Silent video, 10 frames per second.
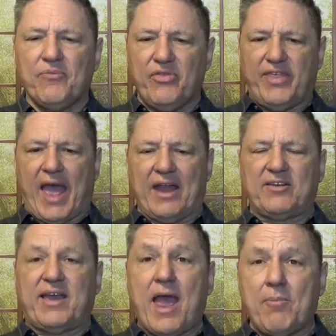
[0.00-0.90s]

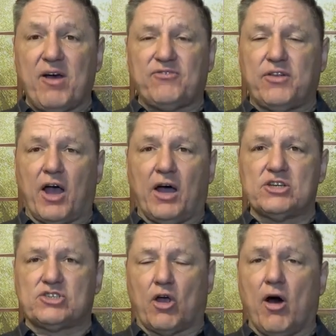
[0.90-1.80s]
that
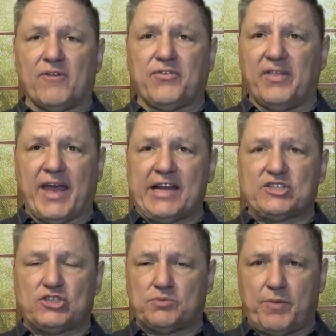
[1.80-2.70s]
camouflage off of that
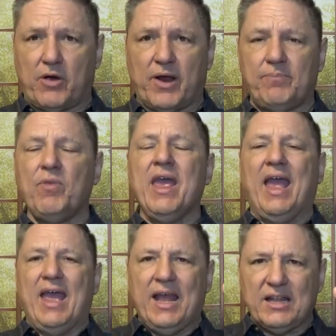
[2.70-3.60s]
spirit.
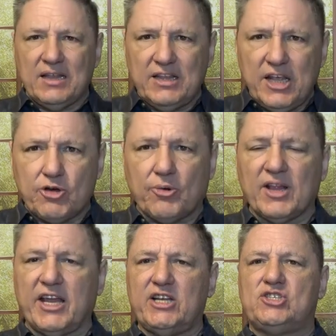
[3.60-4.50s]
It
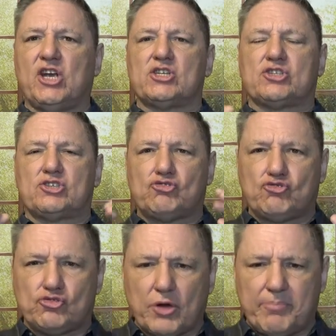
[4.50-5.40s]
literally just
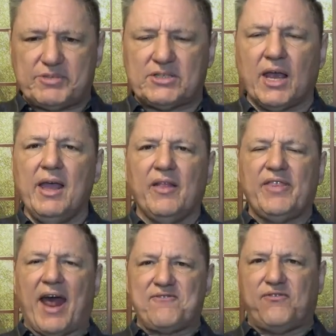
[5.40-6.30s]
strips
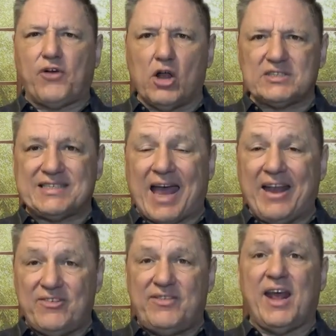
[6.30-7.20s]
that false
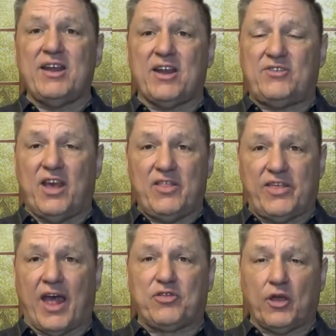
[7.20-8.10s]
identity
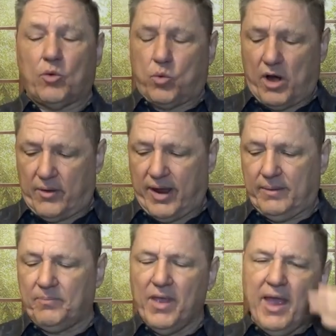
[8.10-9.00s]
that they're
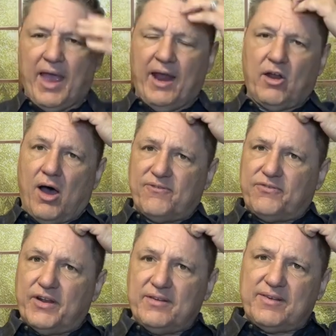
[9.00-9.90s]
wearing. And
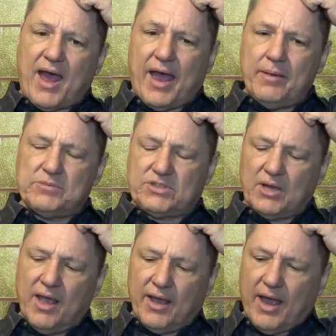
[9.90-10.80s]
oftentimes
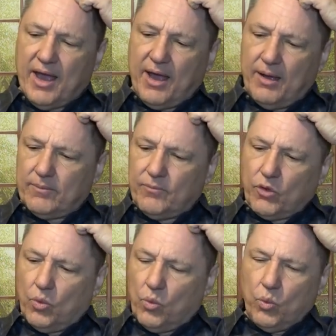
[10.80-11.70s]
uh,
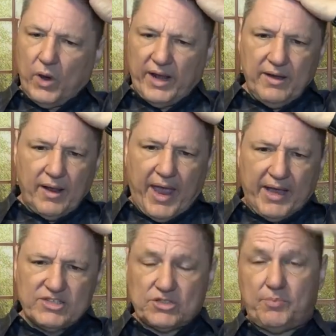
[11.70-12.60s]
when
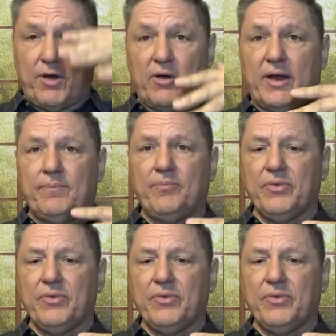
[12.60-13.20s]
a spirit